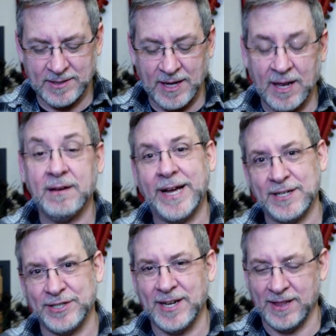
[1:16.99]
I love
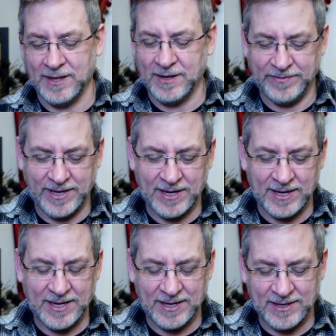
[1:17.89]
that a
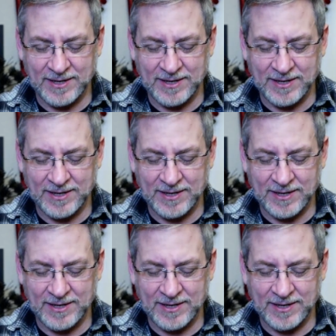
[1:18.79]
lot.